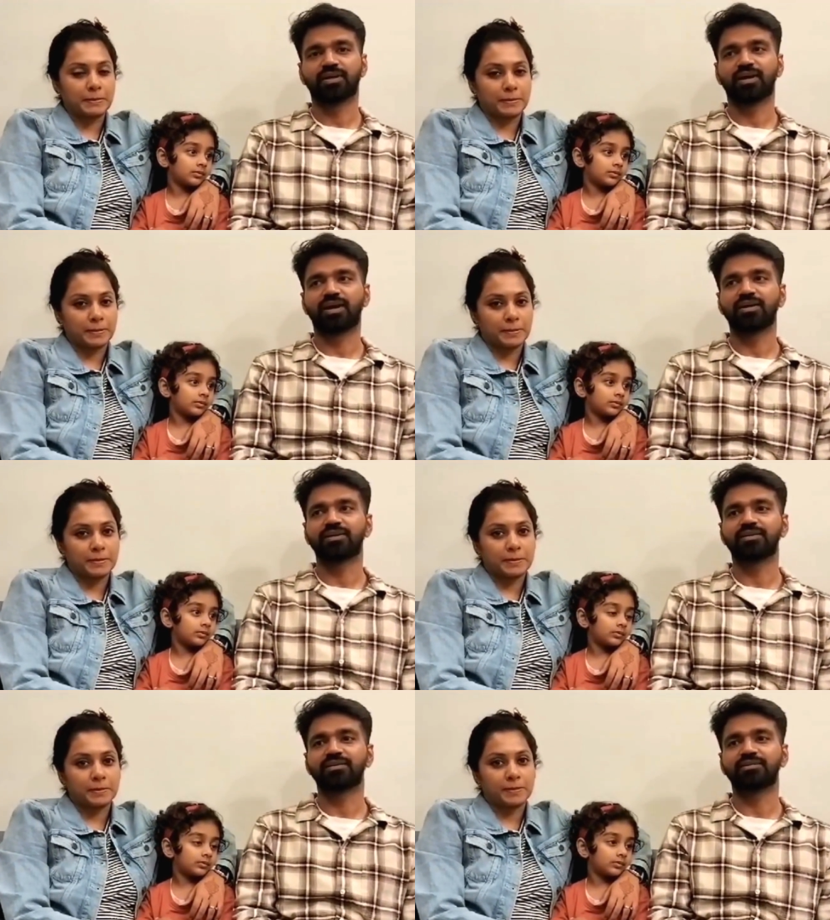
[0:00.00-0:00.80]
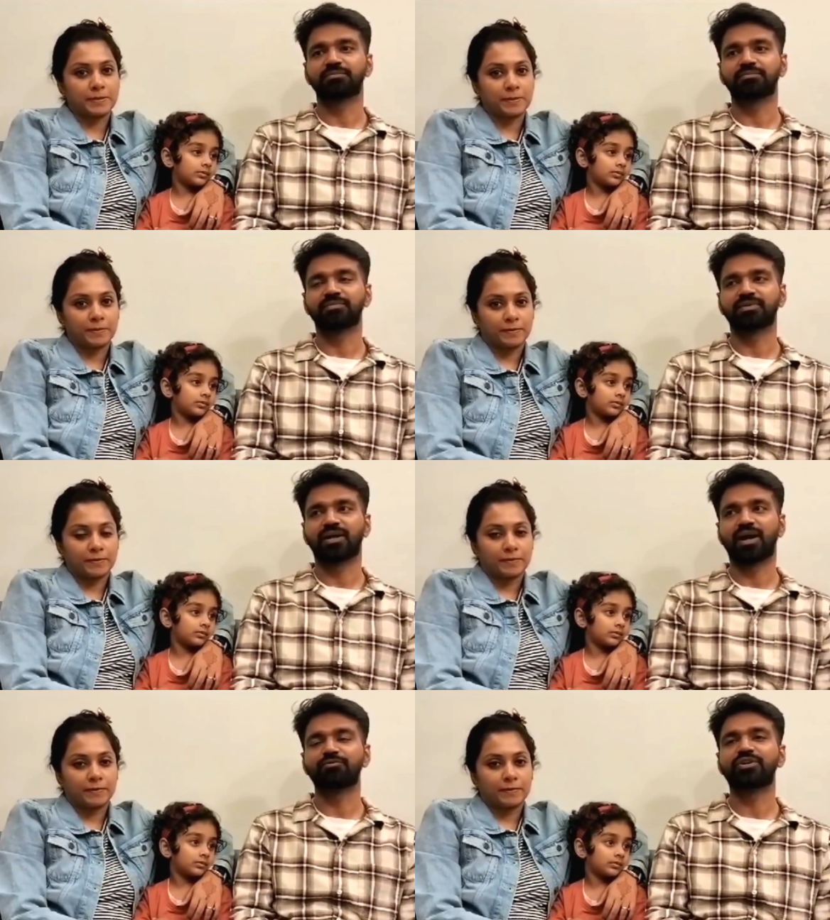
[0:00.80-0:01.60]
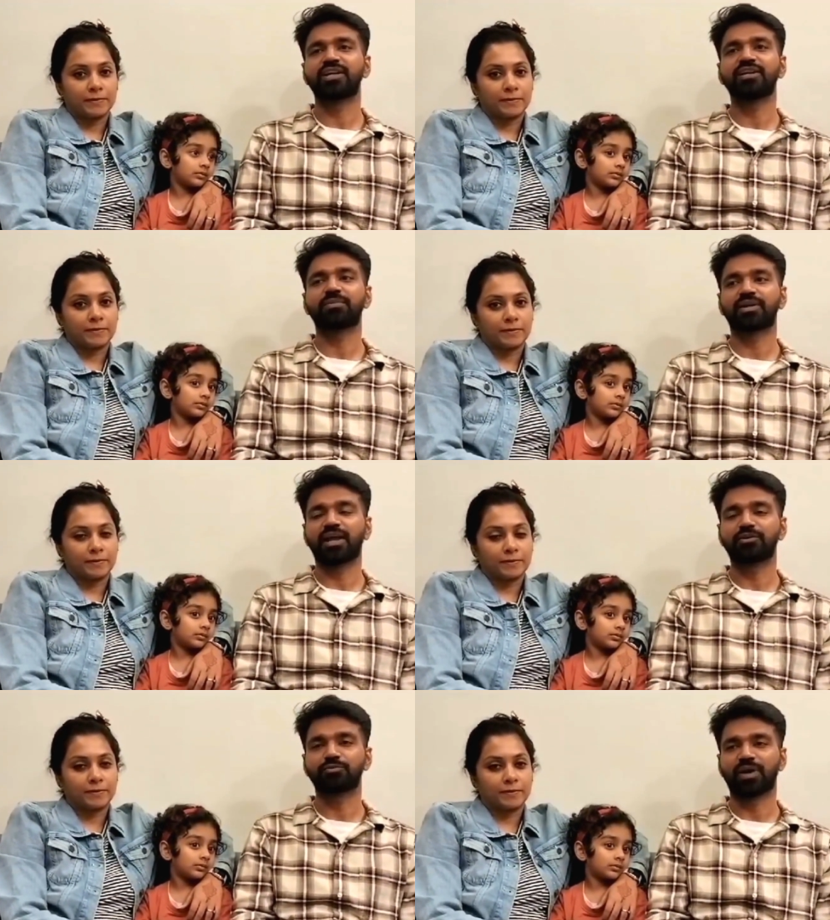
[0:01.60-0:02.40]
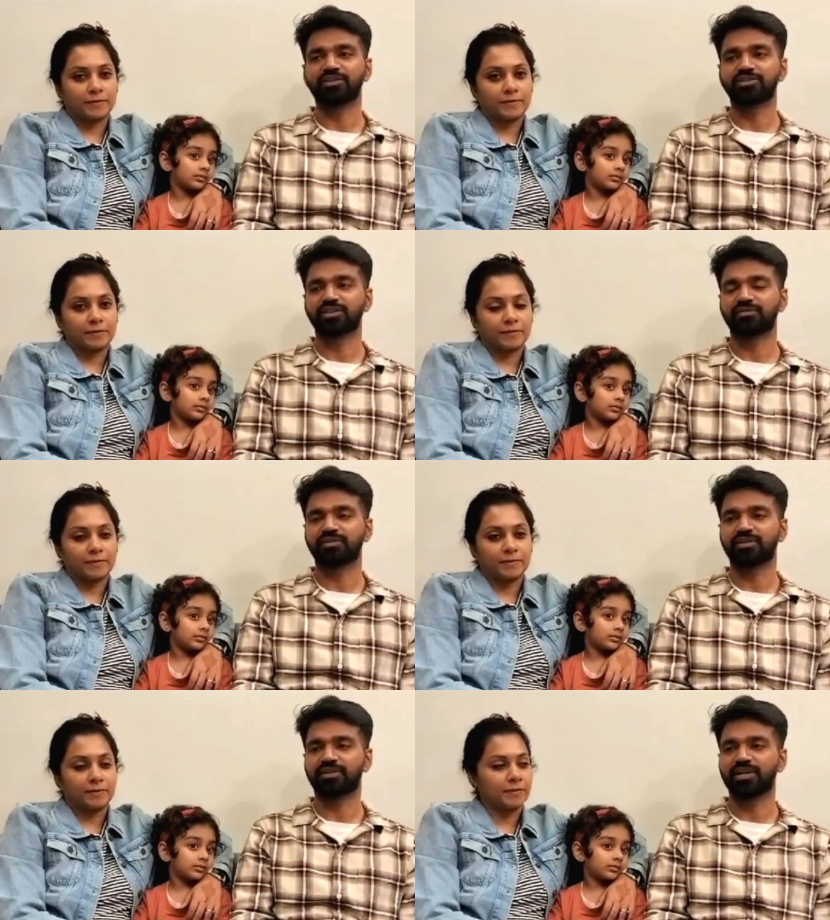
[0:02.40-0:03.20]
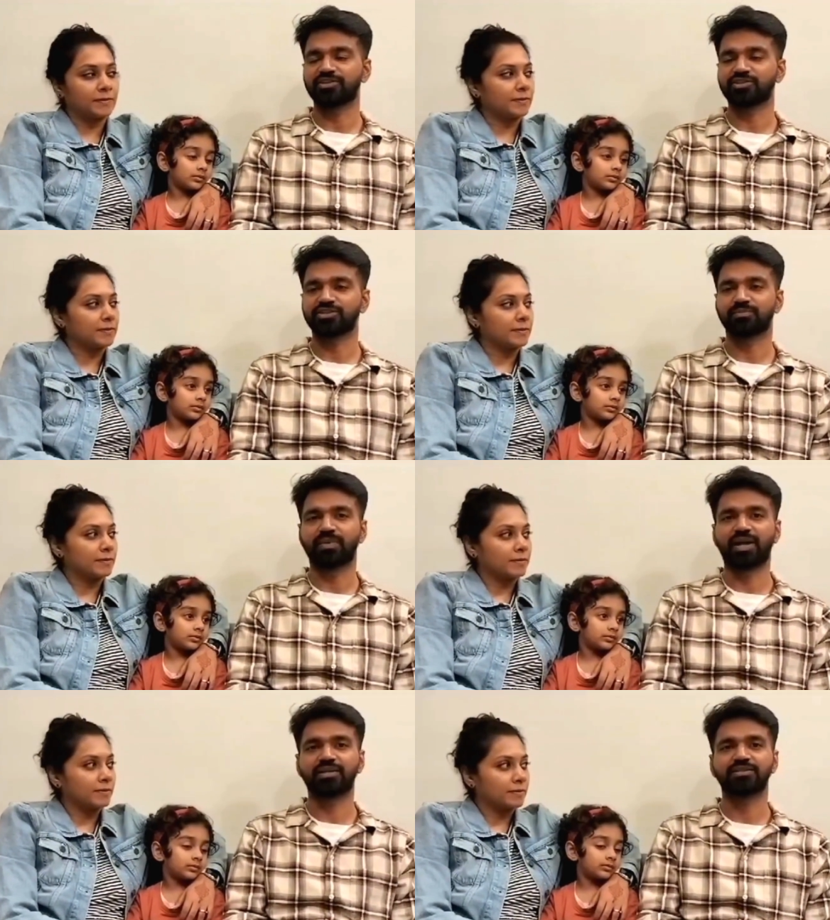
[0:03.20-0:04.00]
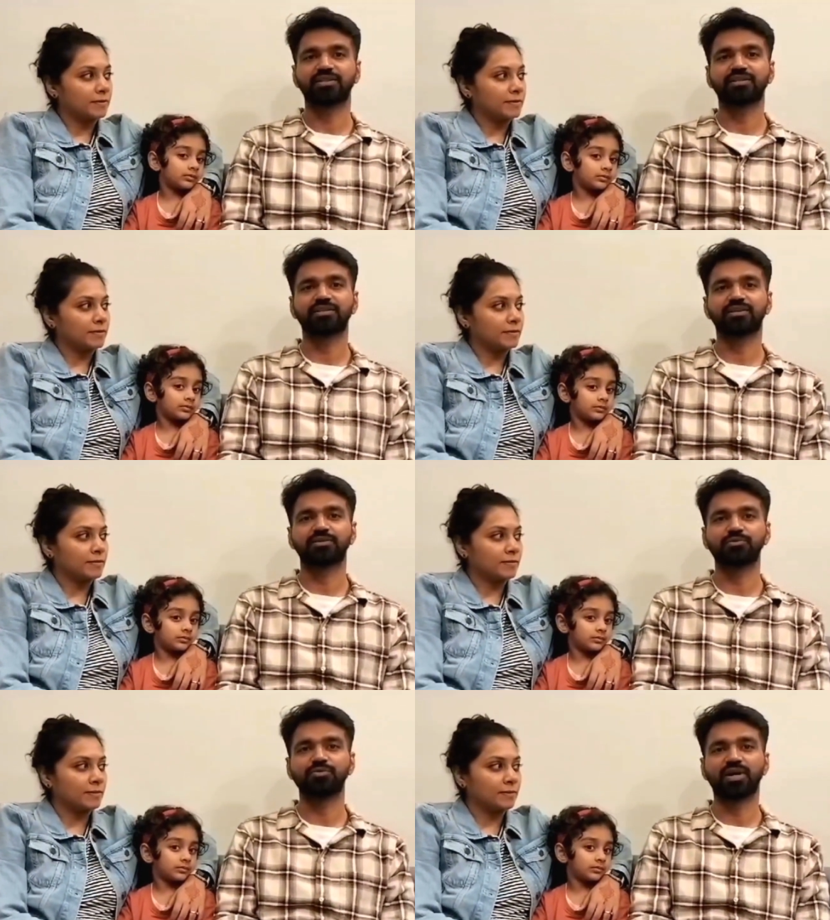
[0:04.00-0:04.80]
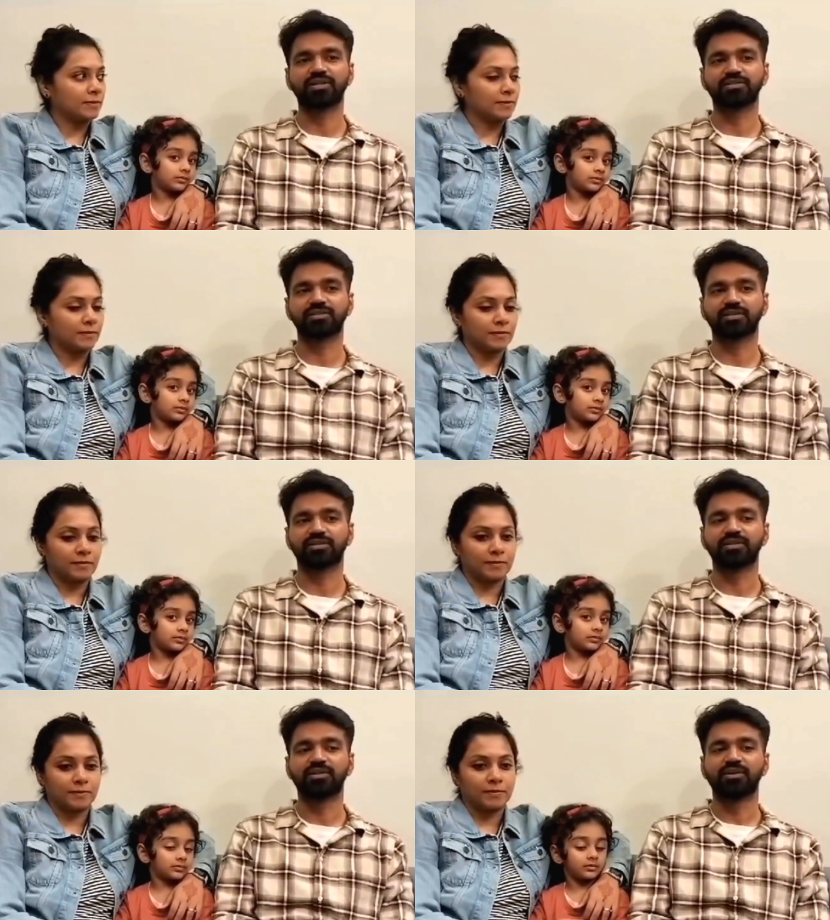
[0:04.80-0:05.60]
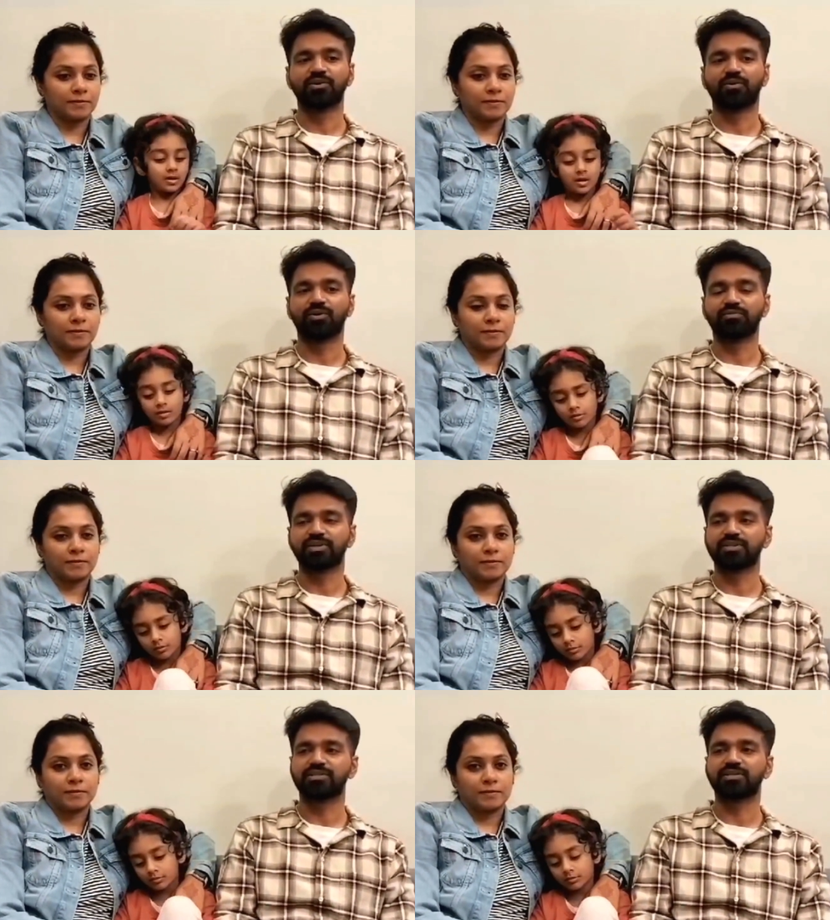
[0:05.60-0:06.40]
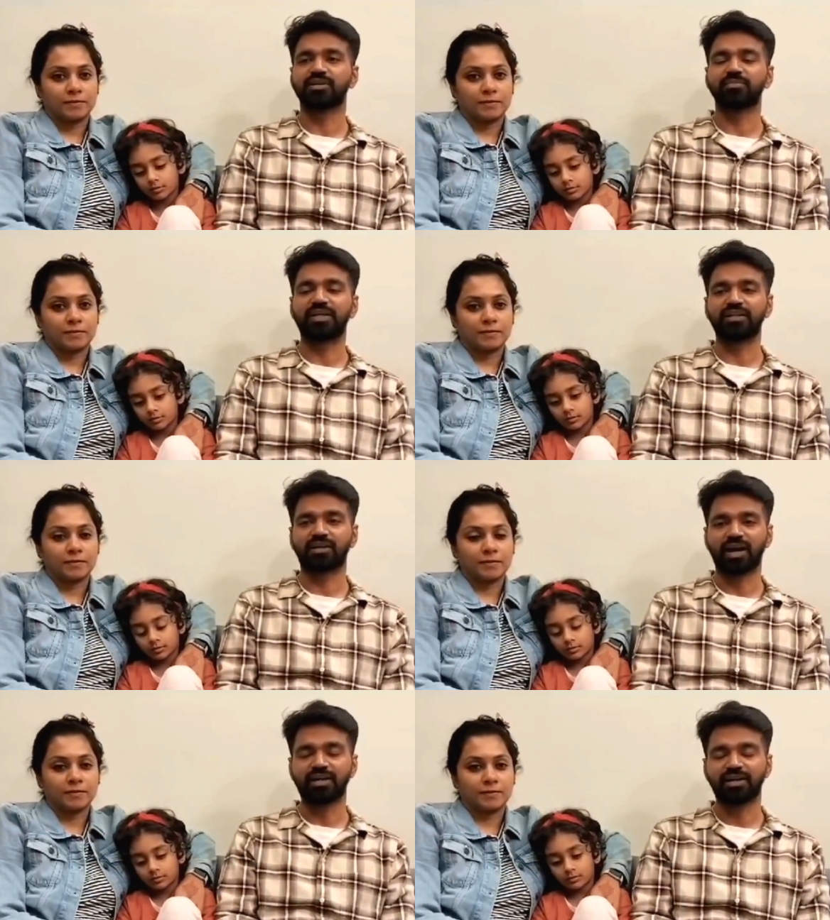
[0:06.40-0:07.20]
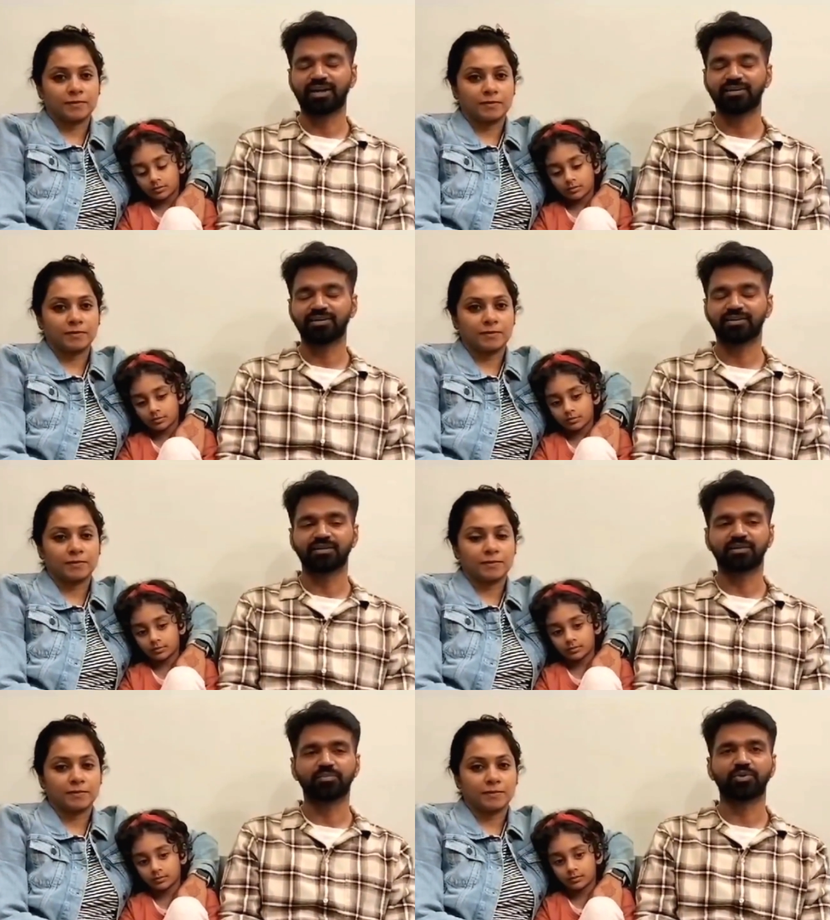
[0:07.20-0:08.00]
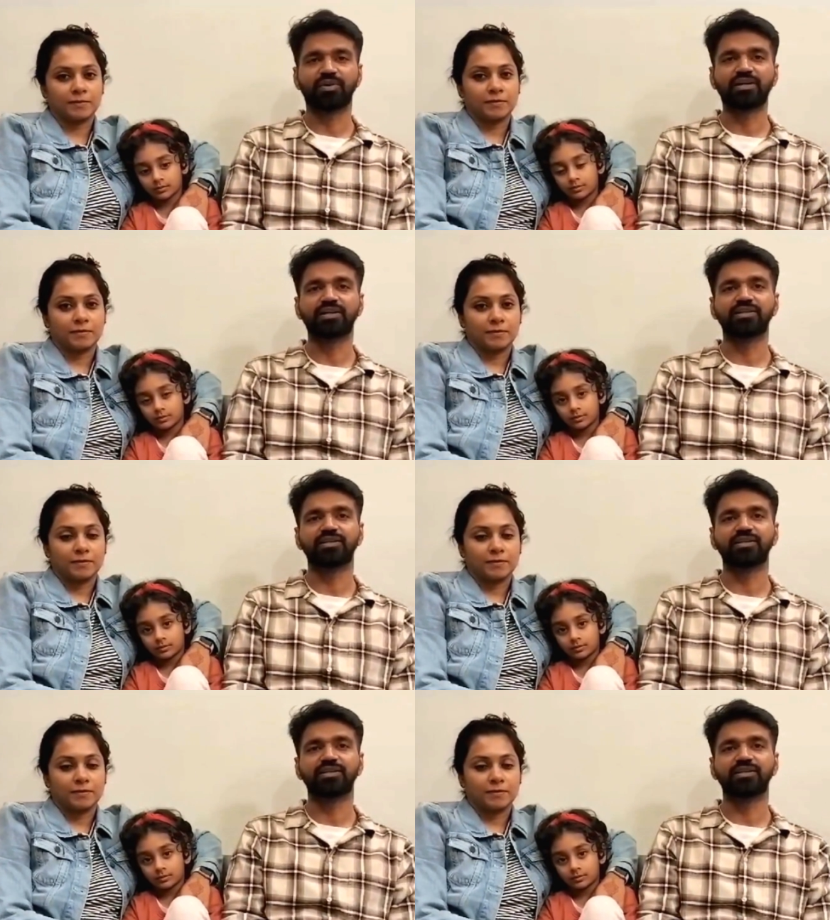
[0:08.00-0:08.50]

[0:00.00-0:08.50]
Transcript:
Speaker 1: And uh, I would really like to mention our relationship manager uh, who has uh, always been kind and provided